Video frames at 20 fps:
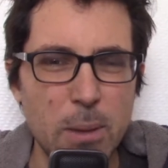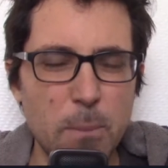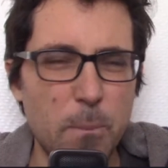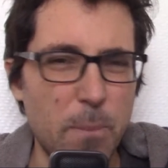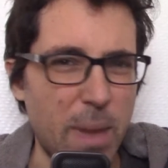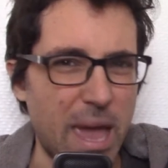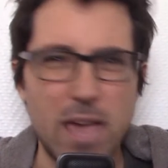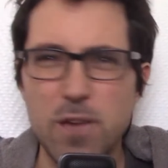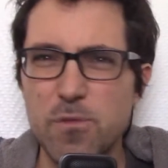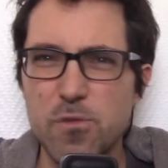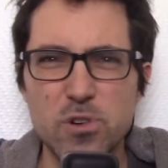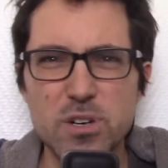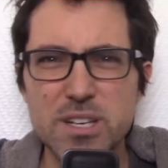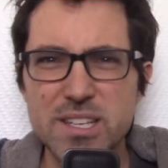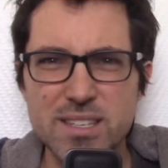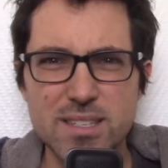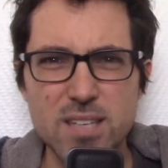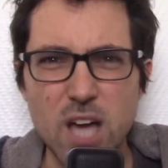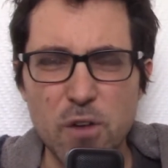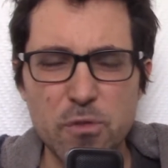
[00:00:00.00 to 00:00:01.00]
pay for
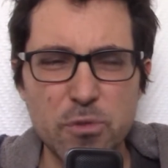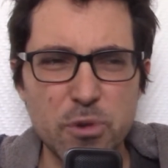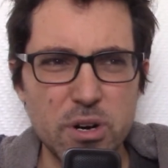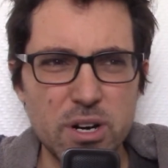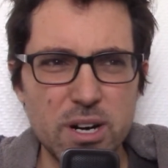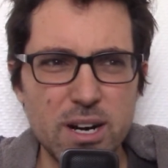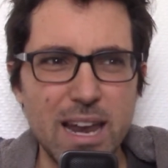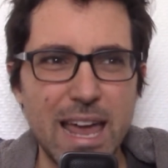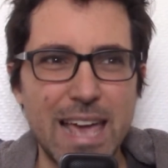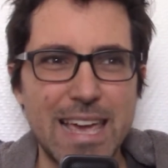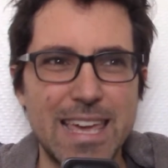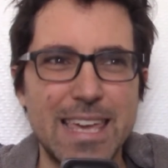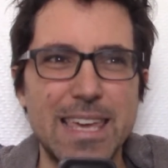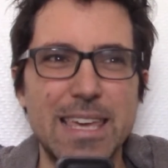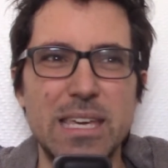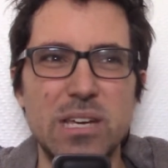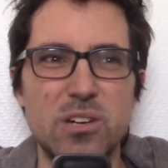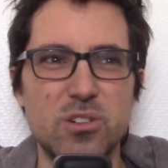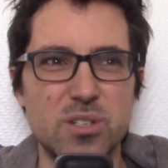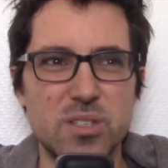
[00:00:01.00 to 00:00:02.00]
the software like
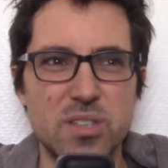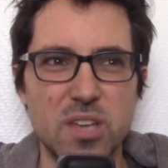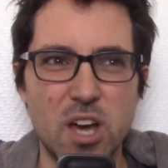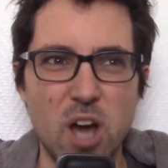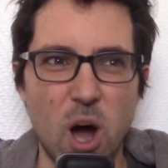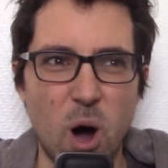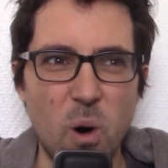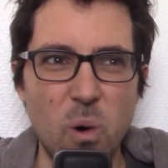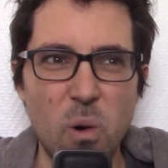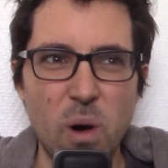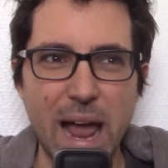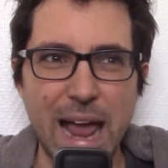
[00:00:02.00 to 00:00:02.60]
years ago